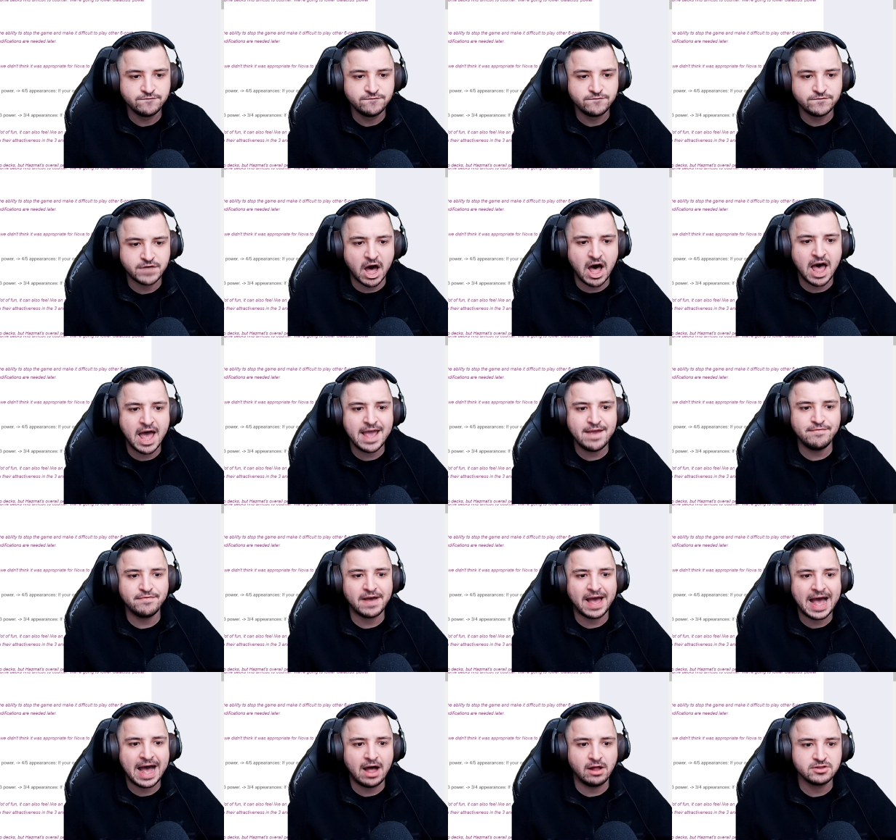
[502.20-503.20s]
Five
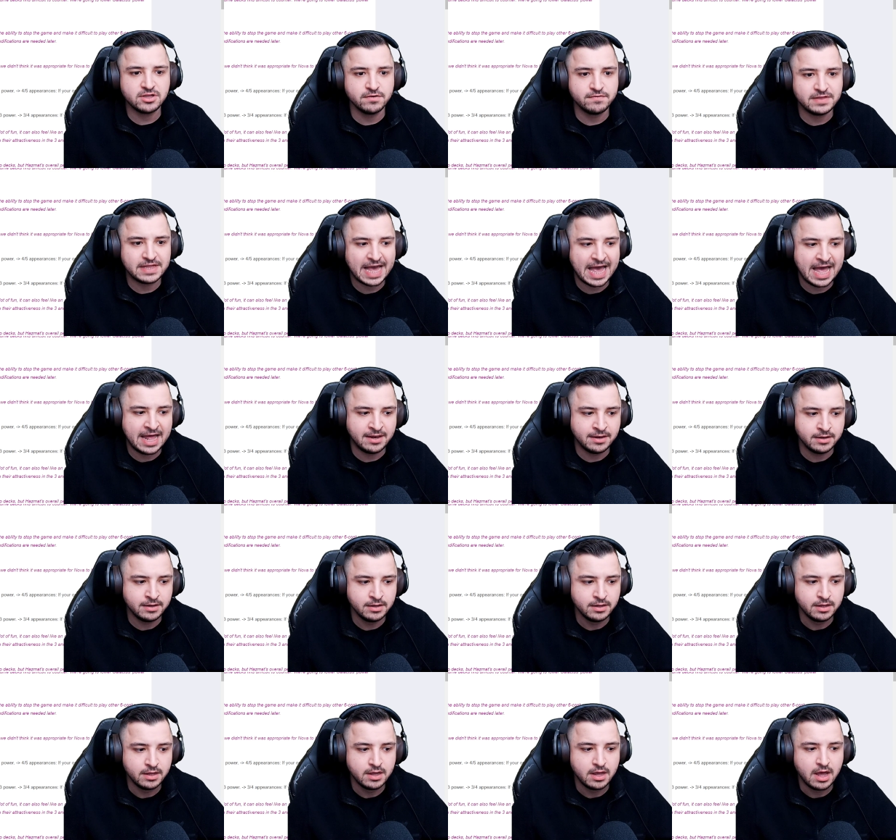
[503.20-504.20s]
out of 10.
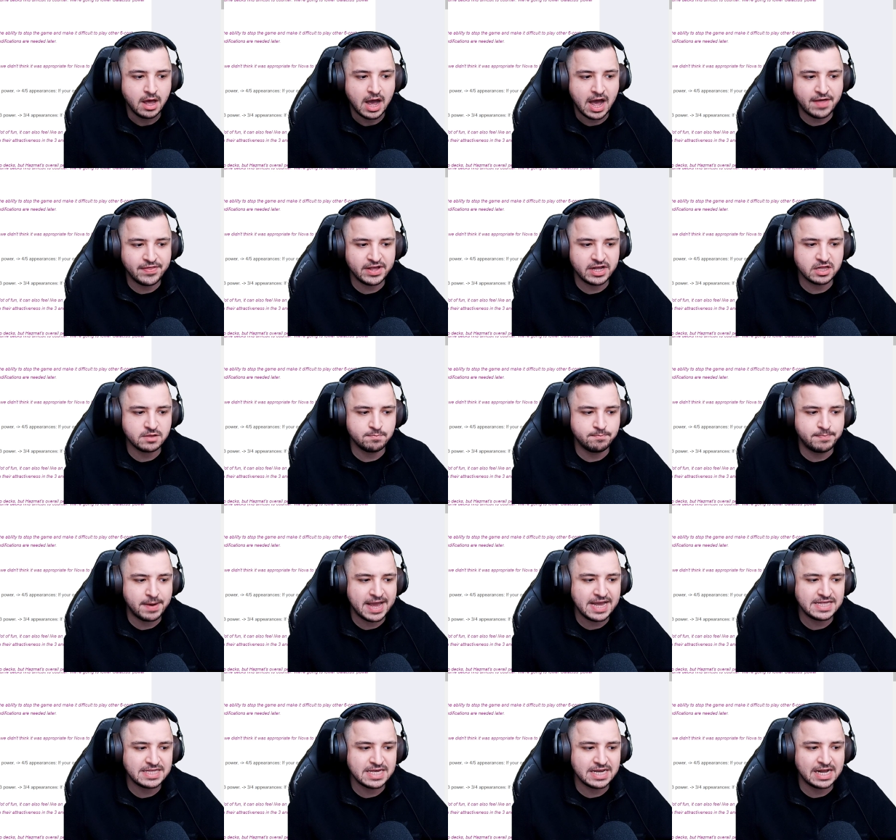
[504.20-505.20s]
I think it's
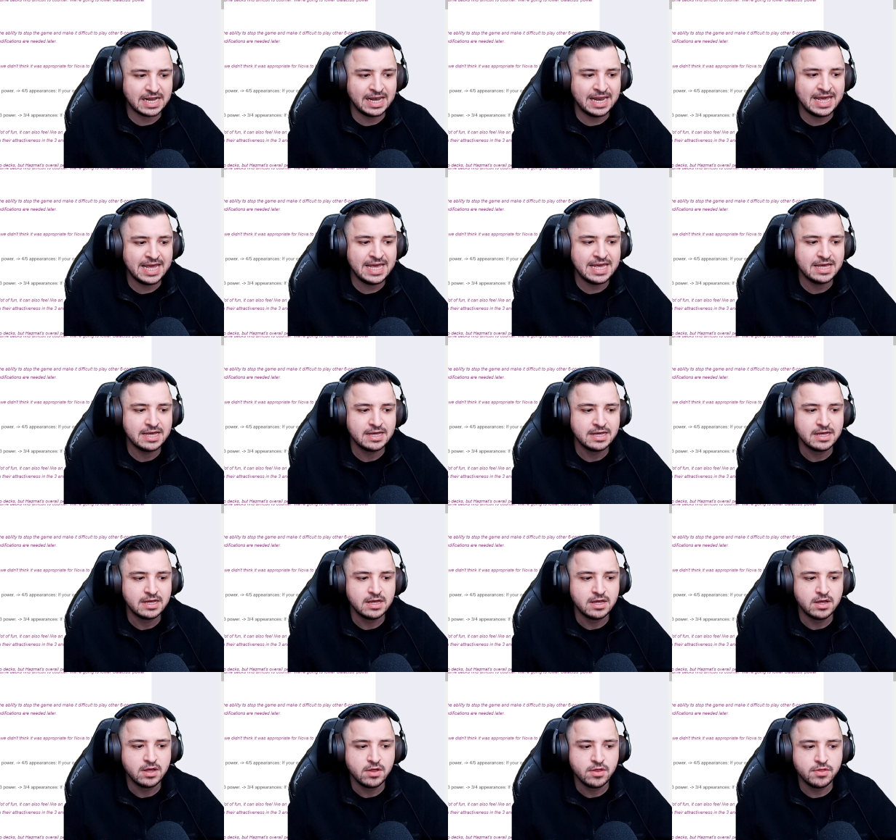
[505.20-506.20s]
basically
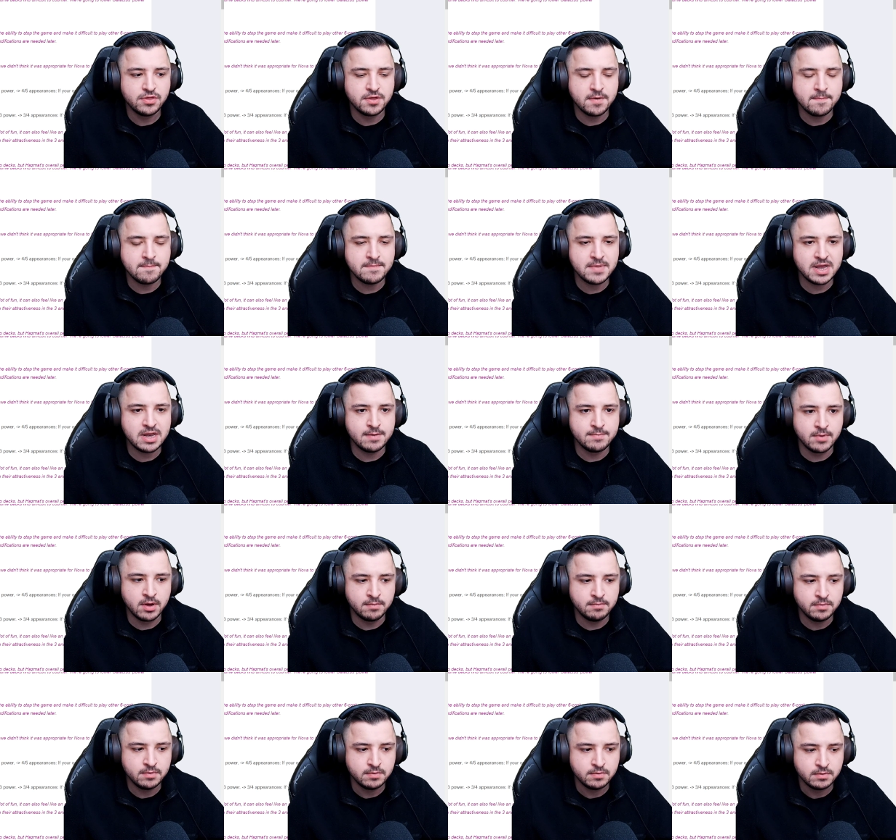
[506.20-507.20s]
the
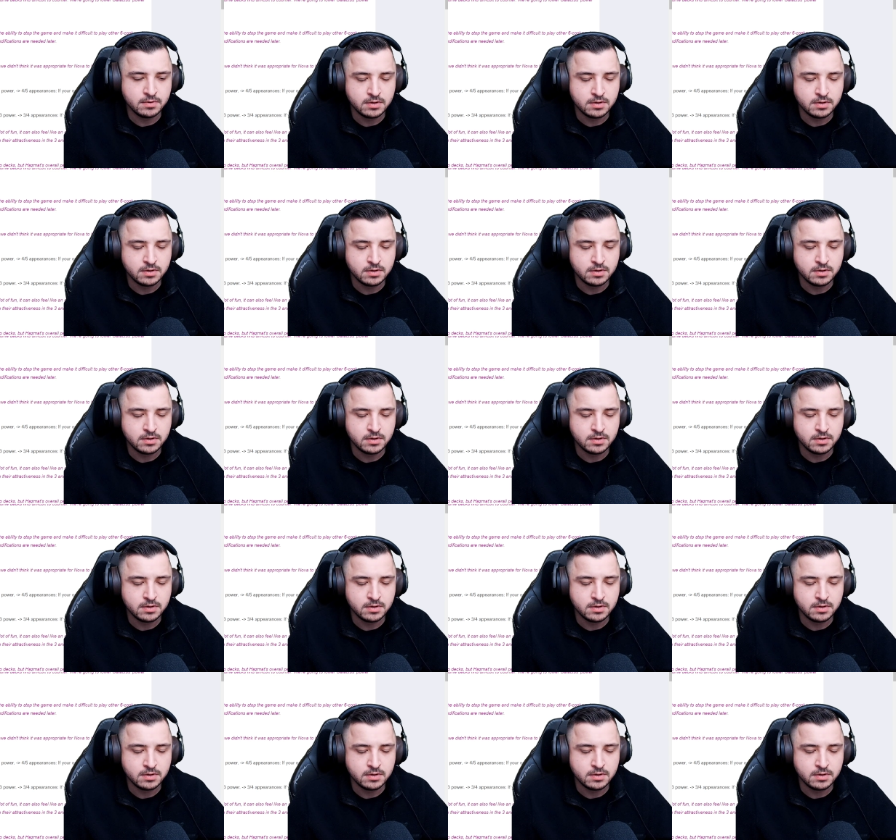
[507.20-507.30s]
minimum.